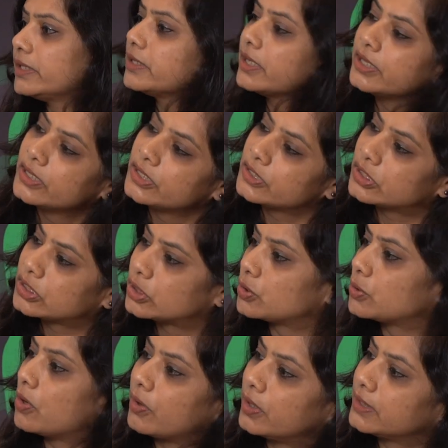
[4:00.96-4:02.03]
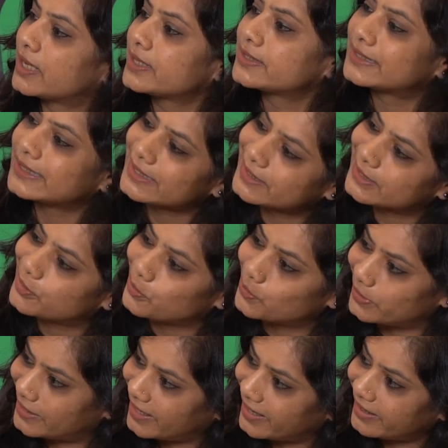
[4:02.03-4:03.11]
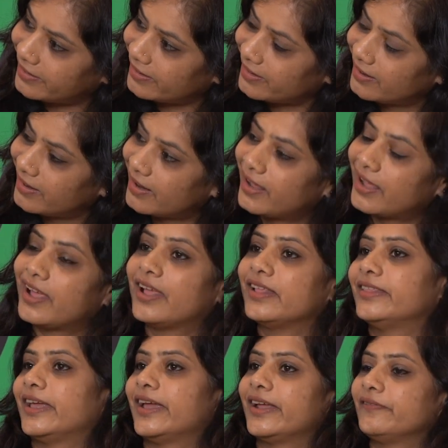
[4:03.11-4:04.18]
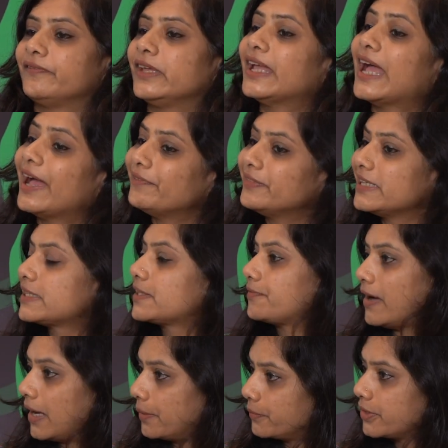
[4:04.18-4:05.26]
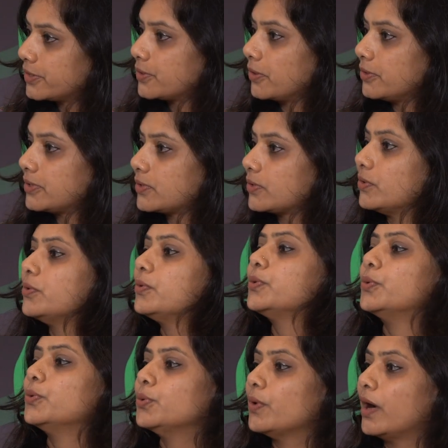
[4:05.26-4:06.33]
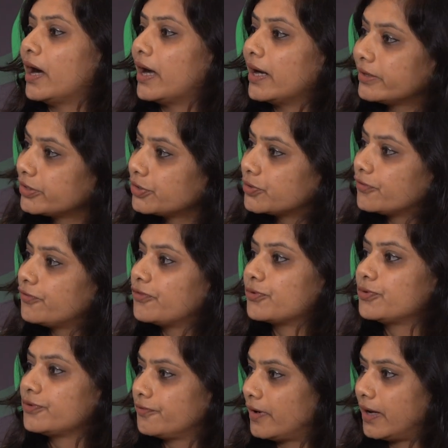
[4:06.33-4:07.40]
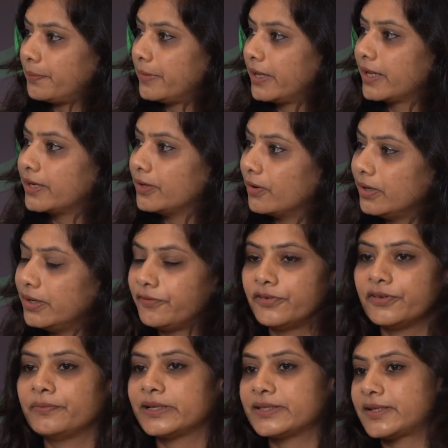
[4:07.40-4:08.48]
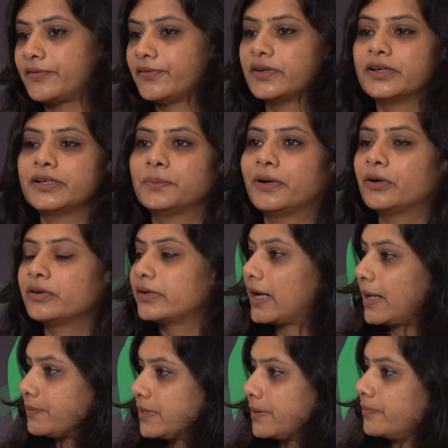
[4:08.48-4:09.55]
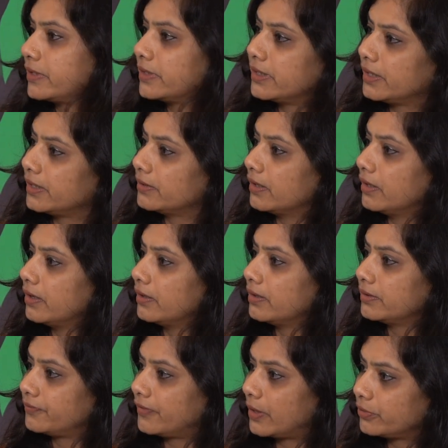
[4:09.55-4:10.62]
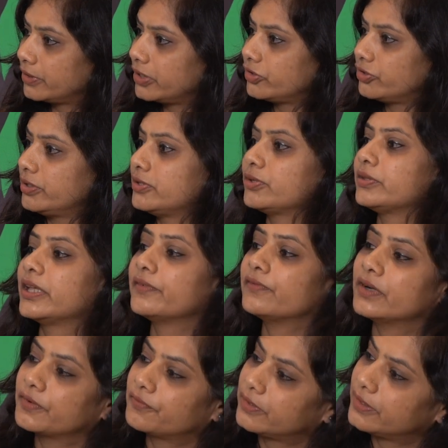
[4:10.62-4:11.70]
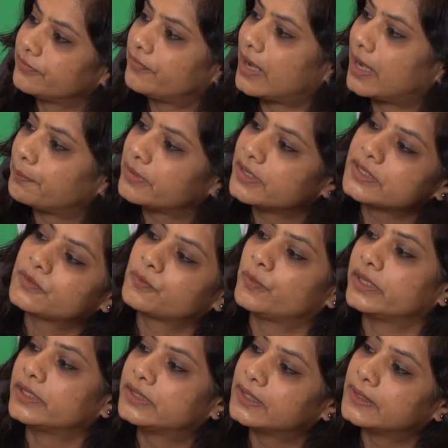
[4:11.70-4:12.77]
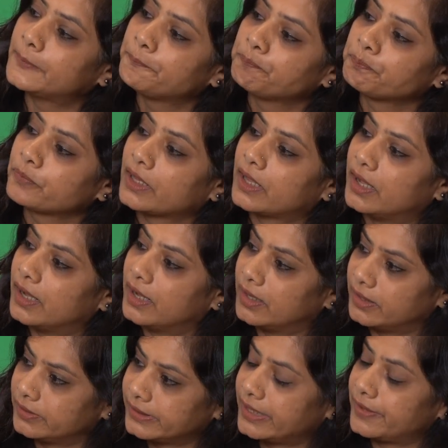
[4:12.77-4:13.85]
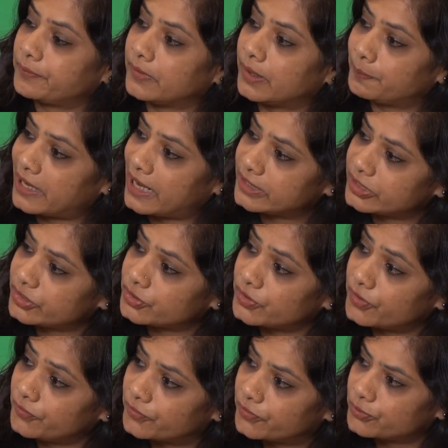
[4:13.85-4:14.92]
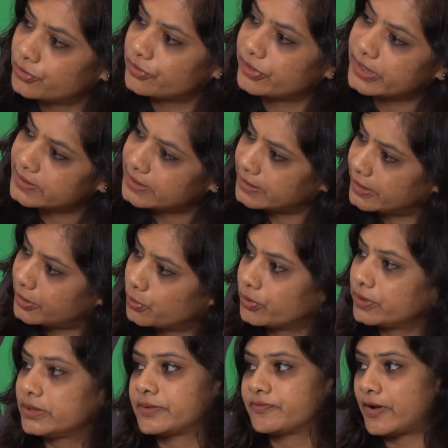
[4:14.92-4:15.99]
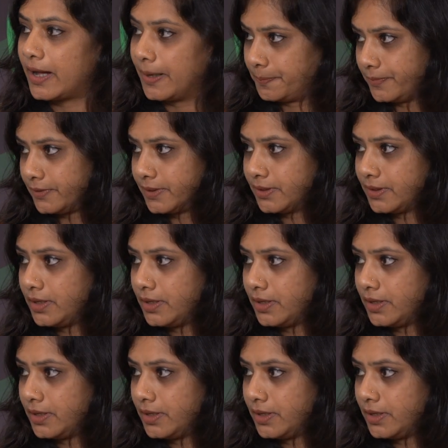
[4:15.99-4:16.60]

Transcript: with. So all that seeds go there. Okay. Then we have these farmers also who are into fruit farming and all. If you right. must have heard about Gram Samriddhi uh, Foundation. So they work for the farmers with the uh, a plantation of fruit trees in their own farms.